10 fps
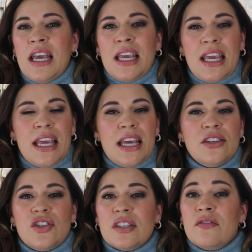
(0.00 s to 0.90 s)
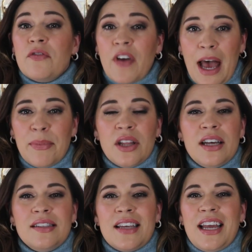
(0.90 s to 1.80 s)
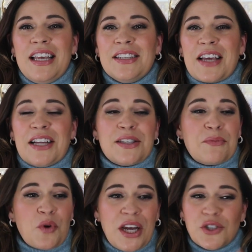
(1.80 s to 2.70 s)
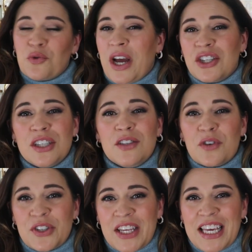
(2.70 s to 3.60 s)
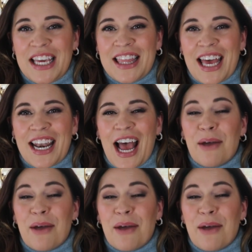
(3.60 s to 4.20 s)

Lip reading: He is just fabulous, and he's got some great directions for singing that